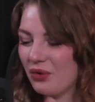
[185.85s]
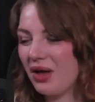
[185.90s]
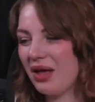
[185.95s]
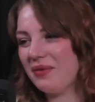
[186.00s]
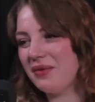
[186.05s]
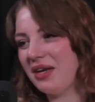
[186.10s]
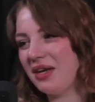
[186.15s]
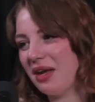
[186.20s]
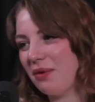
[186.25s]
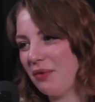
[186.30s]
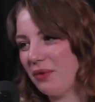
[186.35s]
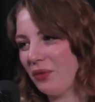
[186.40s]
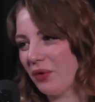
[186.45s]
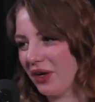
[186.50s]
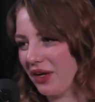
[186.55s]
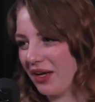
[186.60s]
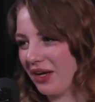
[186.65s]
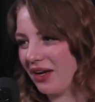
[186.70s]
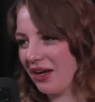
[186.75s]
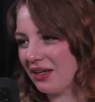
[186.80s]
Well, I mean, I've been
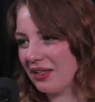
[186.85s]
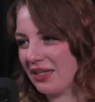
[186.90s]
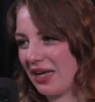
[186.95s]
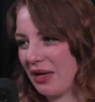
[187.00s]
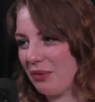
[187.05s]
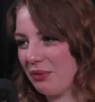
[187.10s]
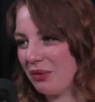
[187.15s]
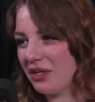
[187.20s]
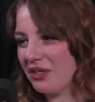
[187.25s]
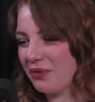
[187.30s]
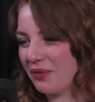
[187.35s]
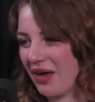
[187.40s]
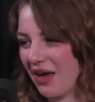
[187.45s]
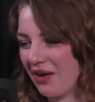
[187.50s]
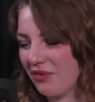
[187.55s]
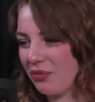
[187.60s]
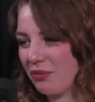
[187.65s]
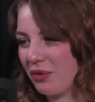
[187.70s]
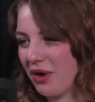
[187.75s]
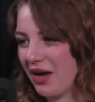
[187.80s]
working all day. Plus, we
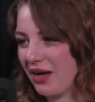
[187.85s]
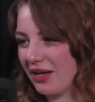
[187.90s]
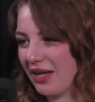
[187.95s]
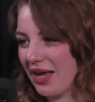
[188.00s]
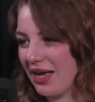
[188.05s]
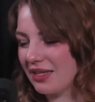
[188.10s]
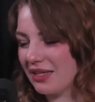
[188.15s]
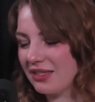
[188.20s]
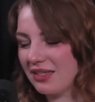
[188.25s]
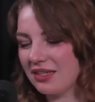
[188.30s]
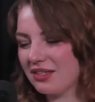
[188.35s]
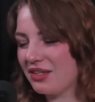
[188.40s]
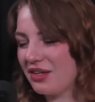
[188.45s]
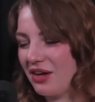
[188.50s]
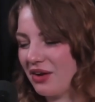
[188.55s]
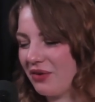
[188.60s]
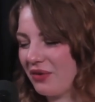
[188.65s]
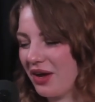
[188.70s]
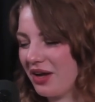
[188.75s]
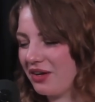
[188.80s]
have the podcast because you
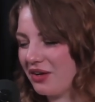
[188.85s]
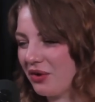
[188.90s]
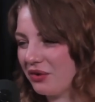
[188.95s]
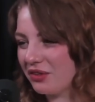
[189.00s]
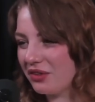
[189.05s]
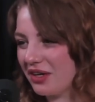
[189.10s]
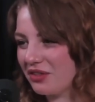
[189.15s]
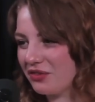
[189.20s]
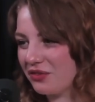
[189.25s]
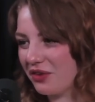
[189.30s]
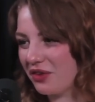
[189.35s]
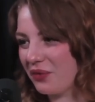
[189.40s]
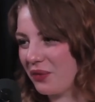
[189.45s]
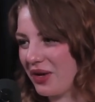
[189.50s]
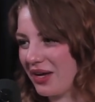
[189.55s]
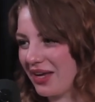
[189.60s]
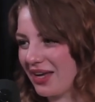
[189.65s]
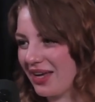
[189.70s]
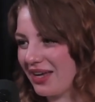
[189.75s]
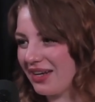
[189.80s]
know, ain't no rest for the
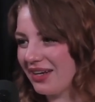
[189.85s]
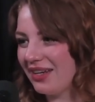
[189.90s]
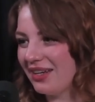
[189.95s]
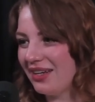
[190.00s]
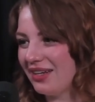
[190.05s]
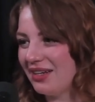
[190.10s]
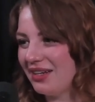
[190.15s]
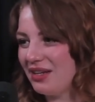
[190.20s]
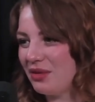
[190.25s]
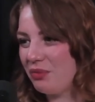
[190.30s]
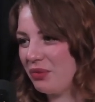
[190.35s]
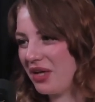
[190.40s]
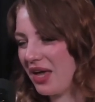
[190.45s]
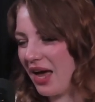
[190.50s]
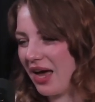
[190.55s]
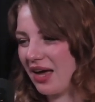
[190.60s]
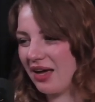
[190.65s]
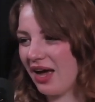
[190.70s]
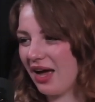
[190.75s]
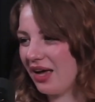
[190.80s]
wicked. Right. But
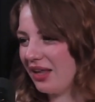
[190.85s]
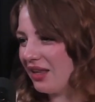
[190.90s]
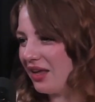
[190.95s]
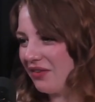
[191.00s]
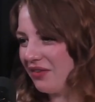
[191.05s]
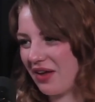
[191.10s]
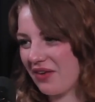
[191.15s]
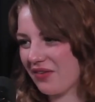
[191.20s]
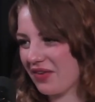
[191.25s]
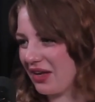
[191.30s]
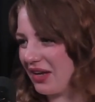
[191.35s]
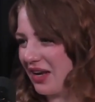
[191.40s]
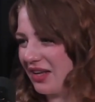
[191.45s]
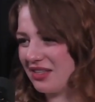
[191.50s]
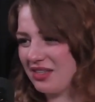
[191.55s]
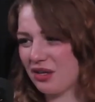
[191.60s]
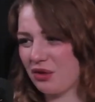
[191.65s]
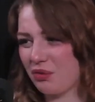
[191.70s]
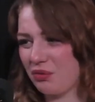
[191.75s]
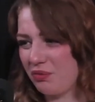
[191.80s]
yeah, I love having a
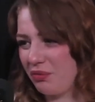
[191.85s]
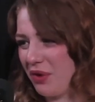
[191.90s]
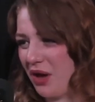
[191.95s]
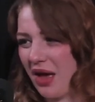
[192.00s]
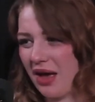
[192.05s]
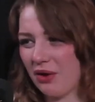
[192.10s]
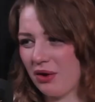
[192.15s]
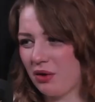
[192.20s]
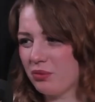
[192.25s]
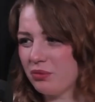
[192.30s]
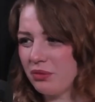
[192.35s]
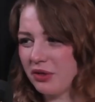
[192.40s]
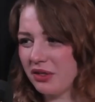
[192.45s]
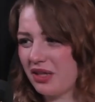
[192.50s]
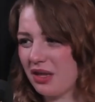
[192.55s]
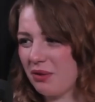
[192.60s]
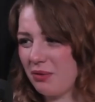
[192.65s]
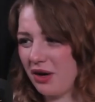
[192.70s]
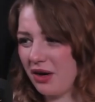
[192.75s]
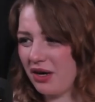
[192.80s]
nice little at uh, home
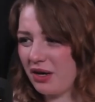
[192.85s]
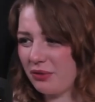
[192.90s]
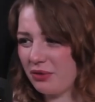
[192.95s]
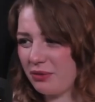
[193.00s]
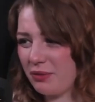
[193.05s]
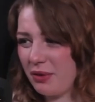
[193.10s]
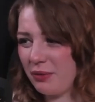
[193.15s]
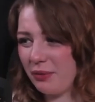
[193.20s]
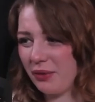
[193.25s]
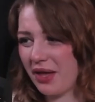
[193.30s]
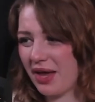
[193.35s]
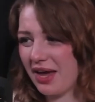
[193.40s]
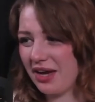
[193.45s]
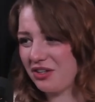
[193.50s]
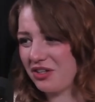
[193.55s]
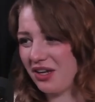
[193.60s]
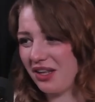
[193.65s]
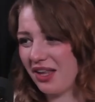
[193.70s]
birthday party with the people I actually